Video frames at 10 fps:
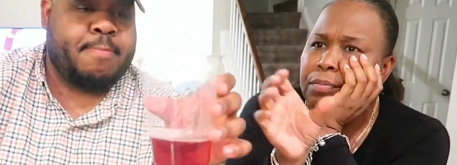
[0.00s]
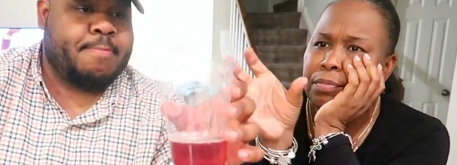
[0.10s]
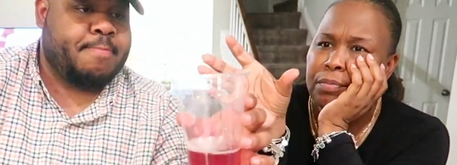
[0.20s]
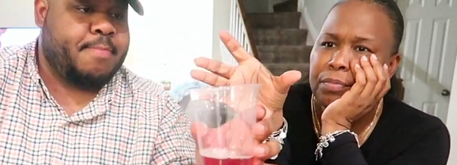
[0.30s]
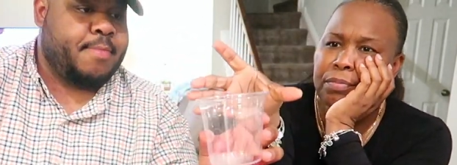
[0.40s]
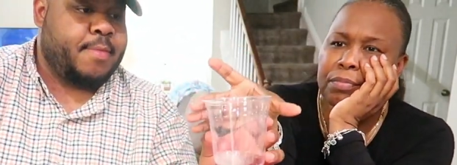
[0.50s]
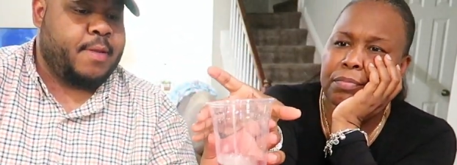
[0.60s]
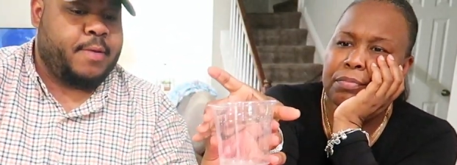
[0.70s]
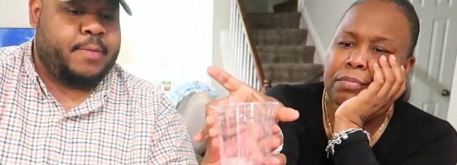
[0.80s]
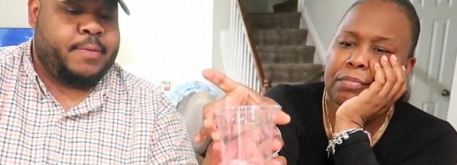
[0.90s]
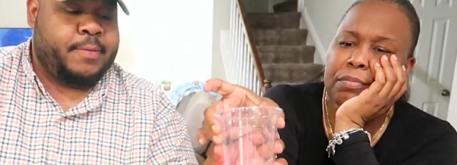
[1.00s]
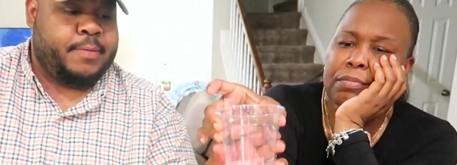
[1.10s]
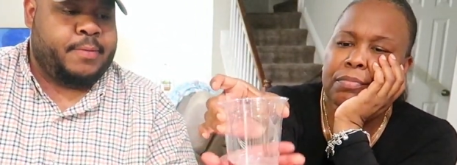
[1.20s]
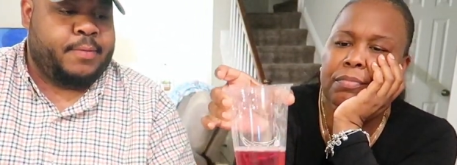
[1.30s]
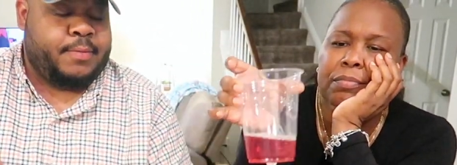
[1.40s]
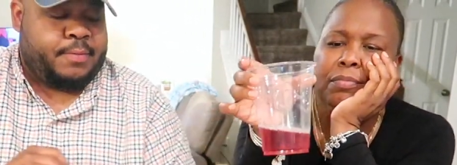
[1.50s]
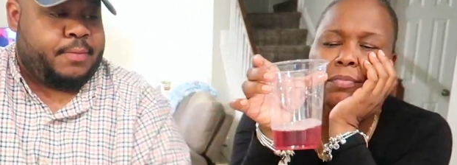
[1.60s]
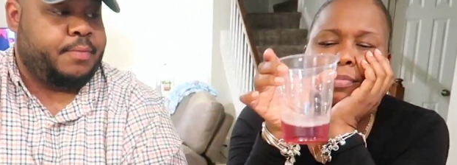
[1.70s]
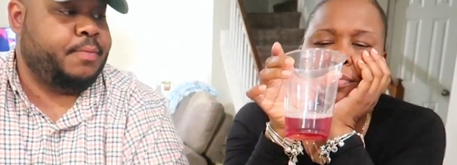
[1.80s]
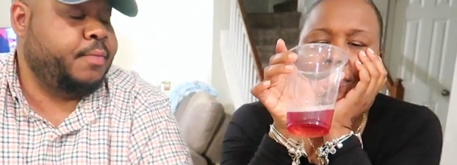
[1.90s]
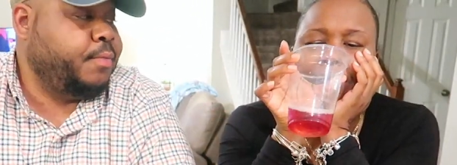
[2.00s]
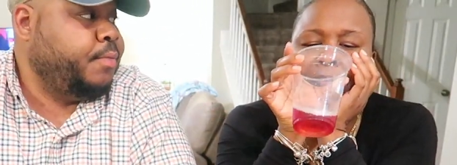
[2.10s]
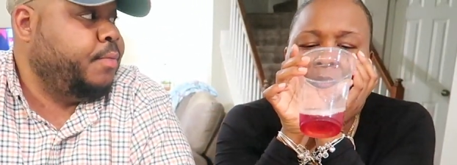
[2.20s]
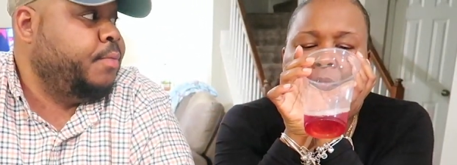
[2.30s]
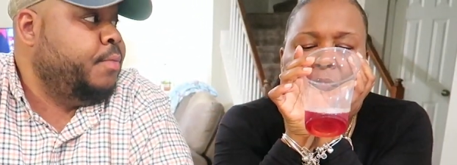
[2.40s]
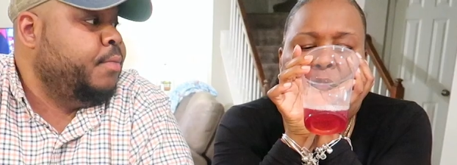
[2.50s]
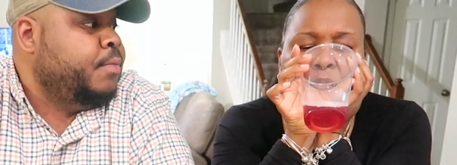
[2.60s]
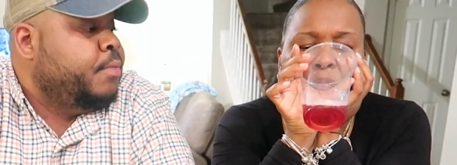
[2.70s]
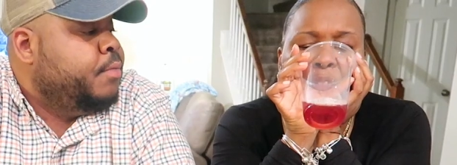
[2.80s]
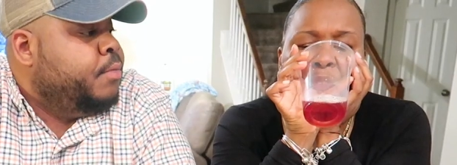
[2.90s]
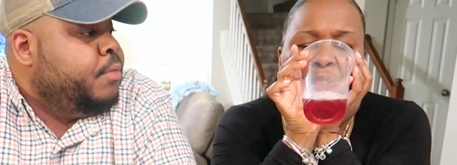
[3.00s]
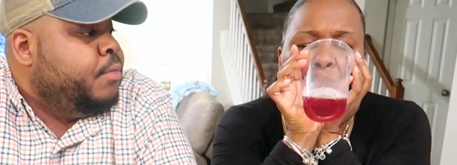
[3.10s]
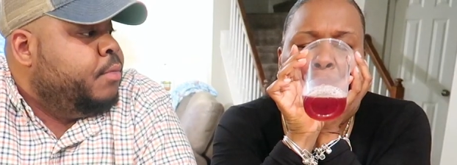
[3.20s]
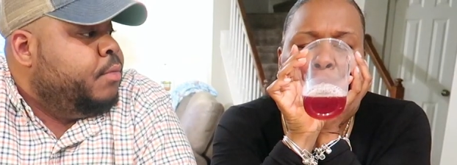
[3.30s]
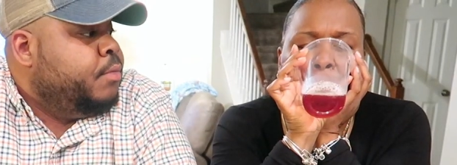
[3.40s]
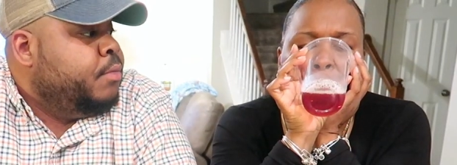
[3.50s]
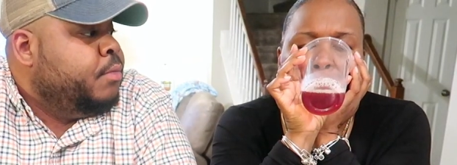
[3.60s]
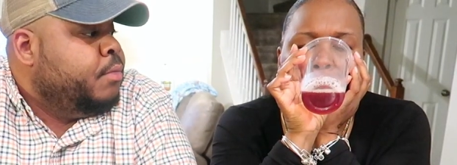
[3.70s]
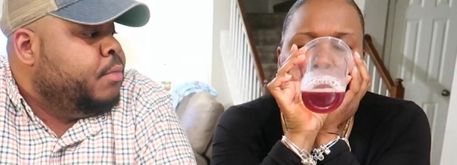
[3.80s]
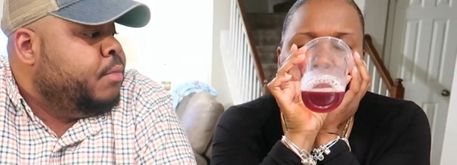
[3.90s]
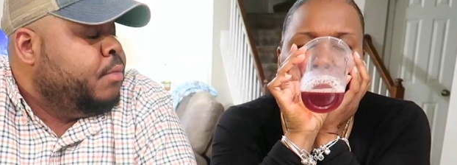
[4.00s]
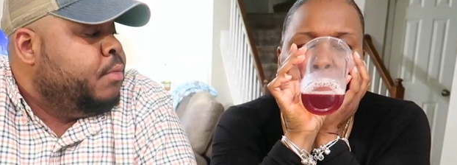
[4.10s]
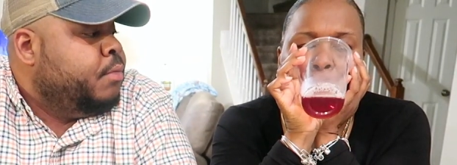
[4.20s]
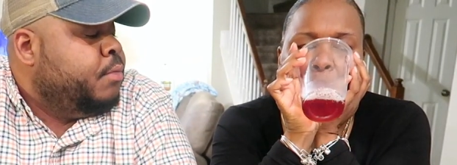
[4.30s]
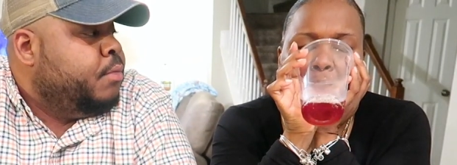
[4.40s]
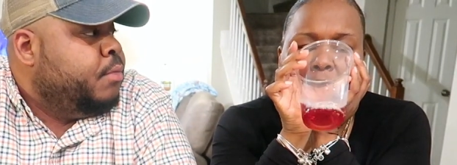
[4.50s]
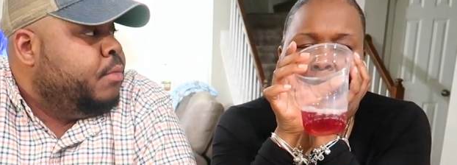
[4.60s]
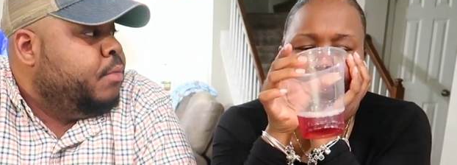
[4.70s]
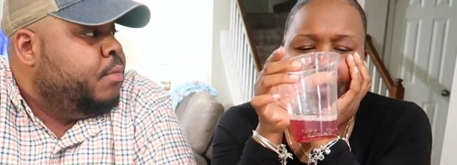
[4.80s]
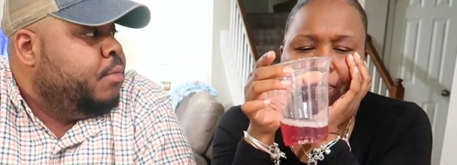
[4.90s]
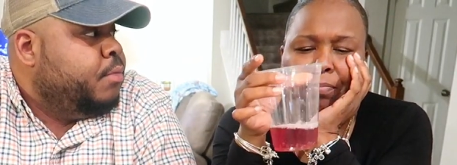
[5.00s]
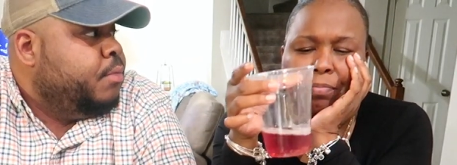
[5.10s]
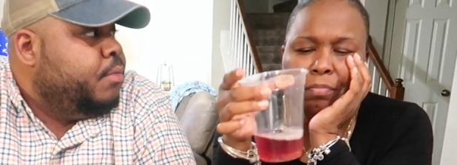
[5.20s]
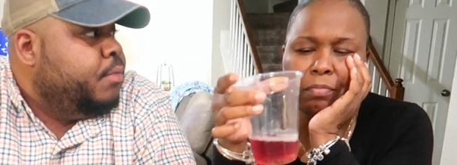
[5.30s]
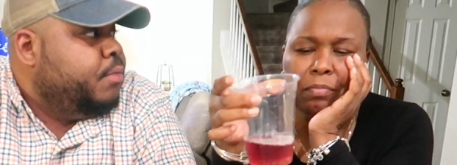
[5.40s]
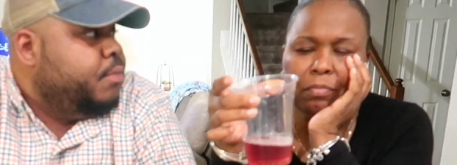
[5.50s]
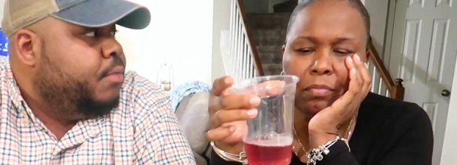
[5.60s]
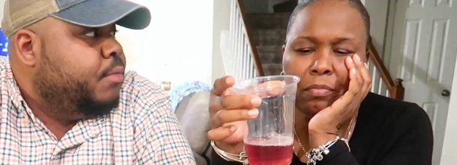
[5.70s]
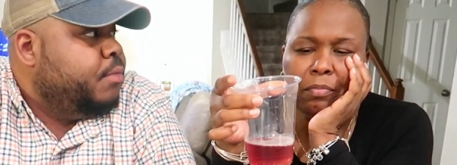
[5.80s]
Nobody speaks.